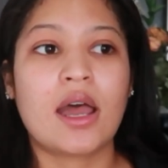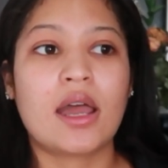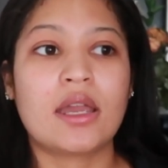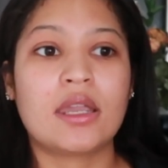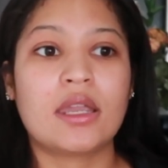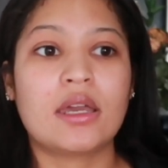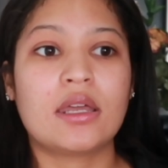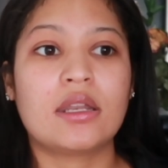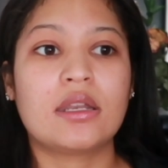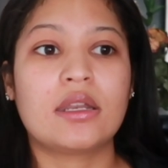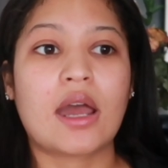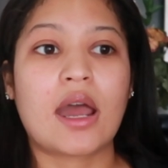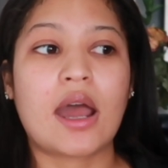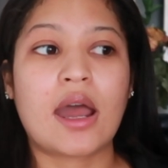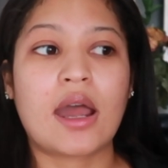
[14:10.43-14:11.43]
and
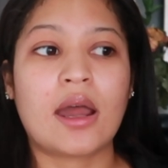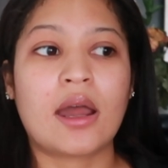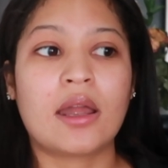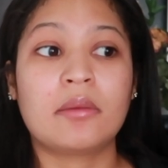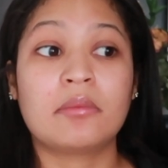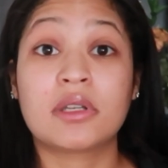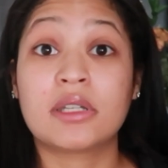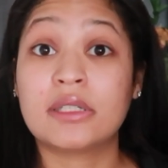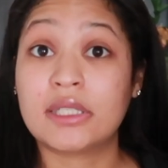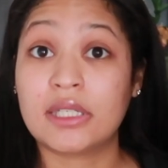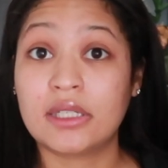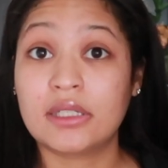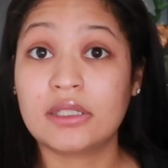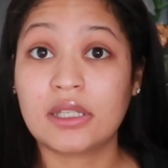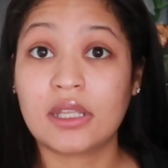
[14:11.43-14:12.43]
I'm
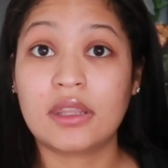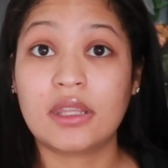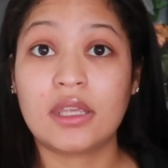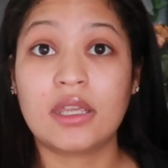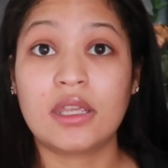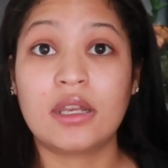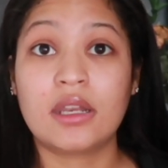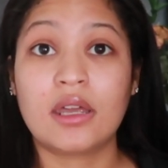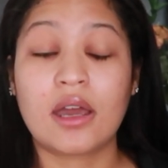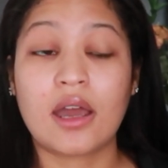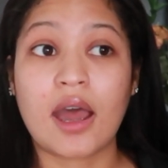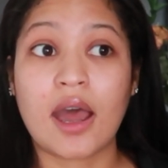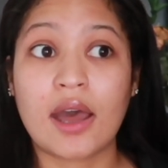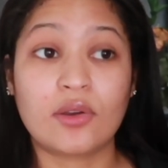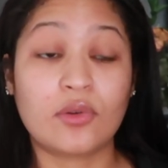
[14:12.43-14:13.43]
content then
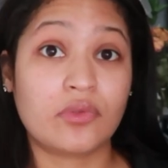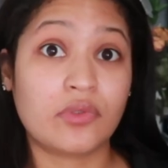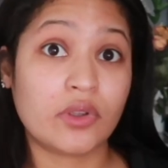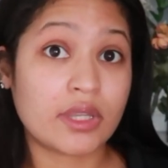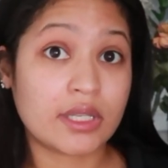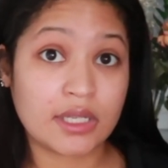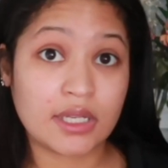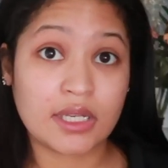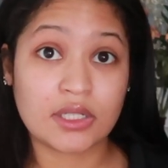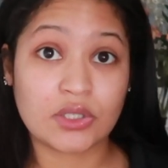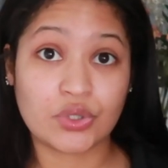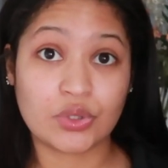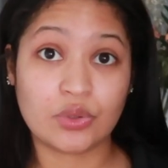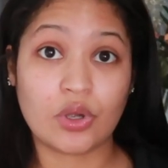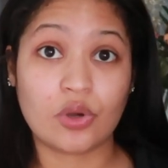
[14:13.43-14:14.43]
I don't feel the need
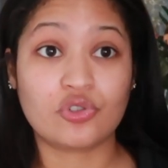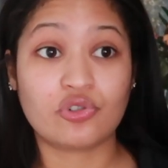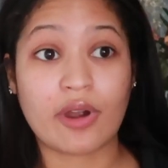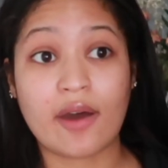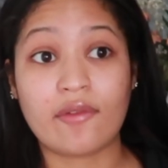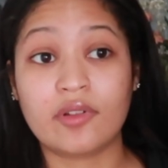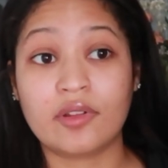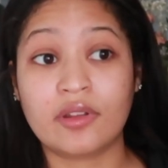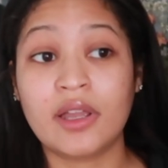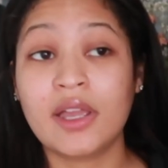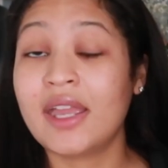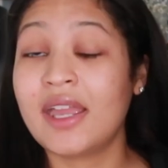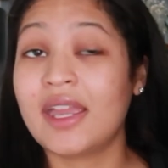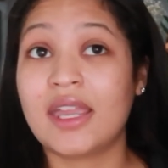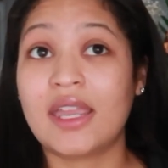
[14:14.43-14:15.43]
to go travel
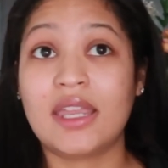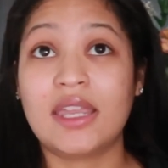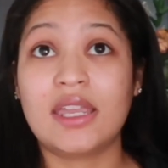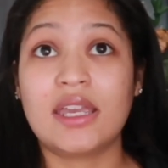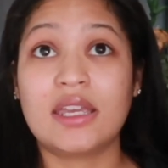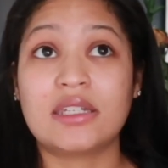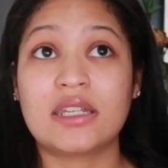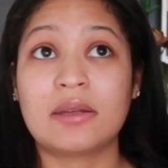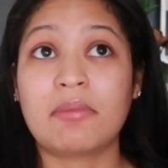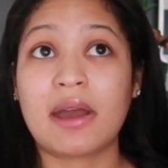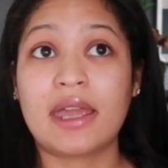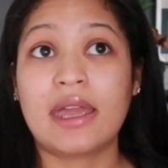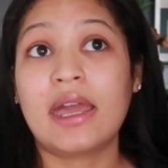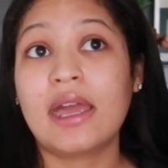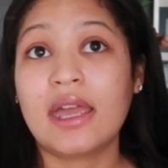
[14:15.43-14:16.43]
and in
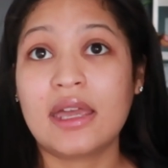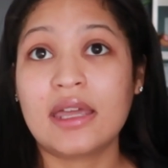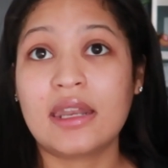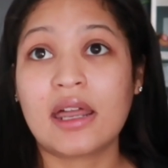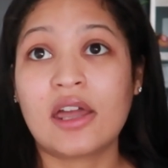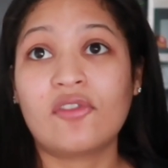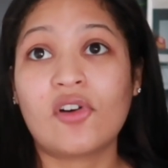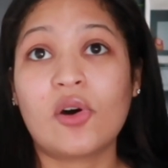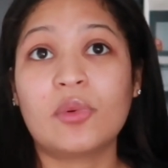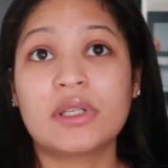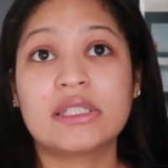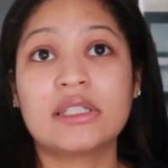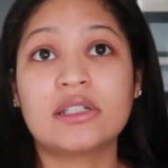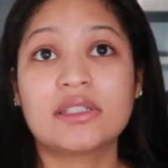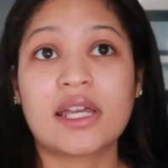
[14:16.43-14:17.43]
my head I've
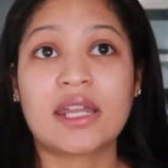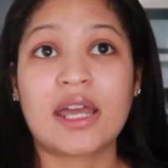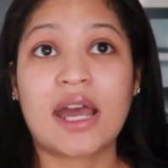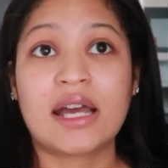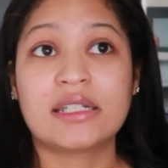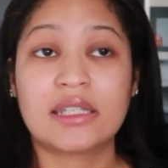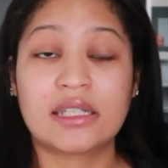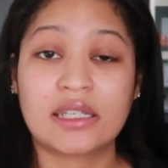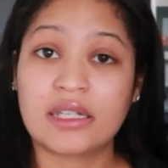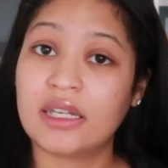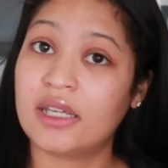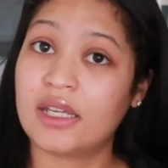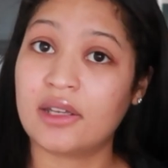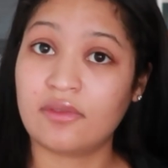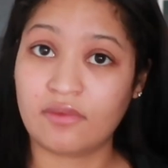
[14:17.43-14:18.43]
always looked at it as like an
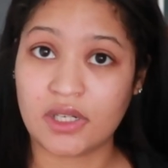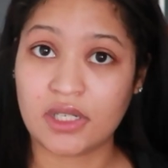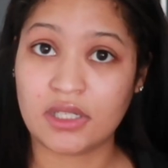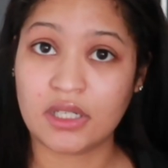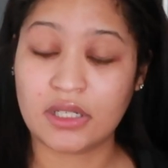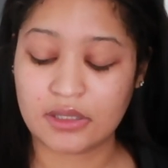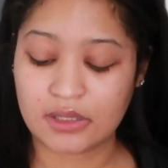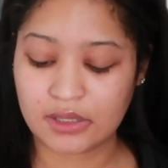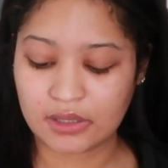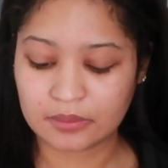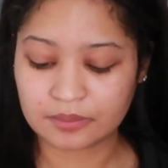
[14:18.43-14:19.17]
inconvenience